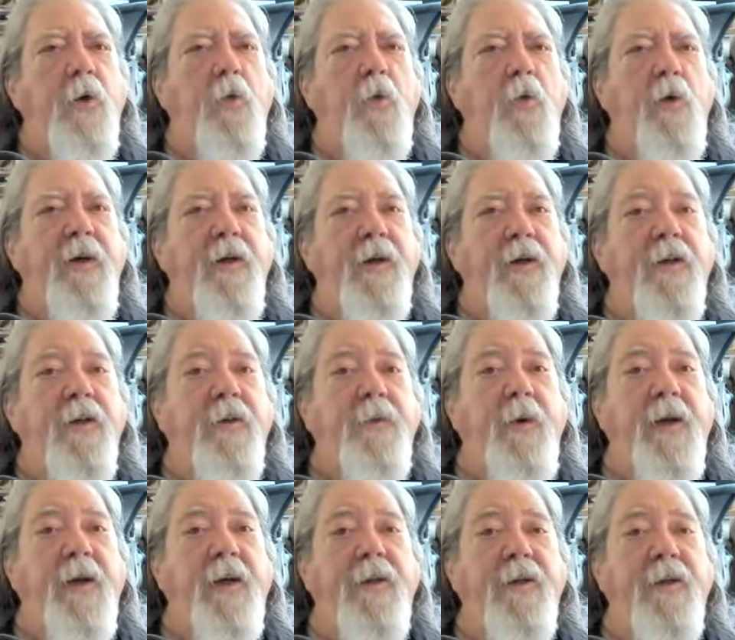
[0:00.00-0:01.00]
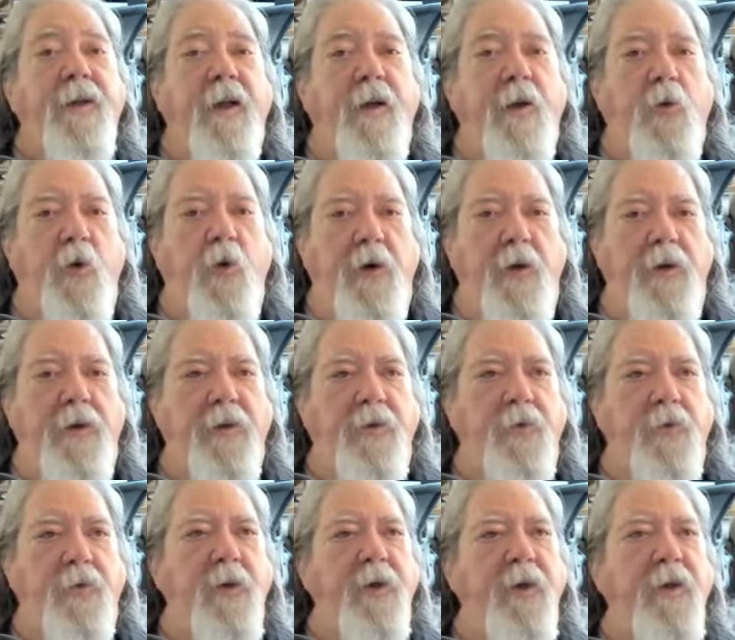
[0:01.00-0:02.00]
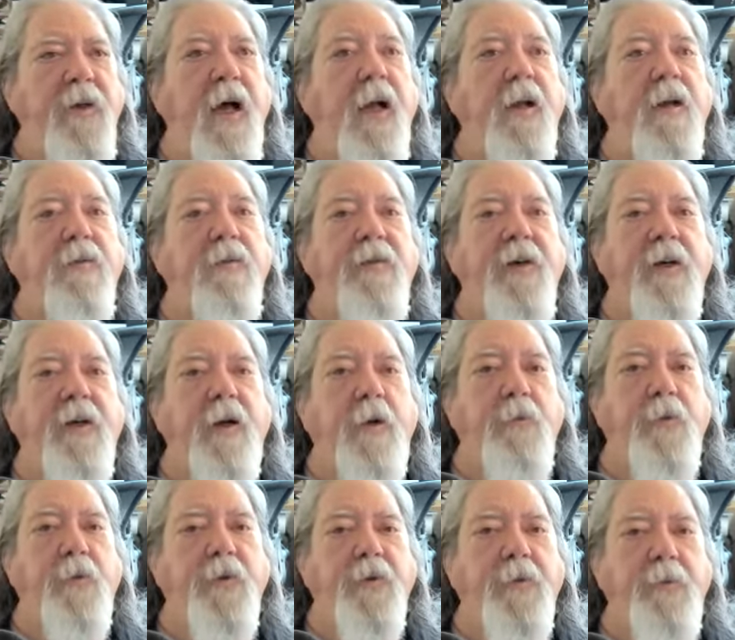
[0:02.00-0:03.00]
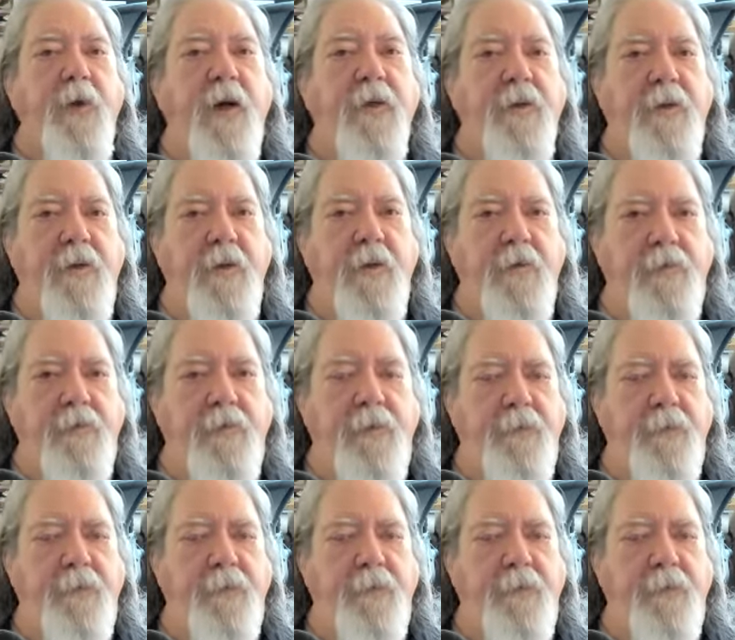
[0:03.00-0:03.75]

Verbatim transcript: We can expand that awareness. We can elevate our perspective.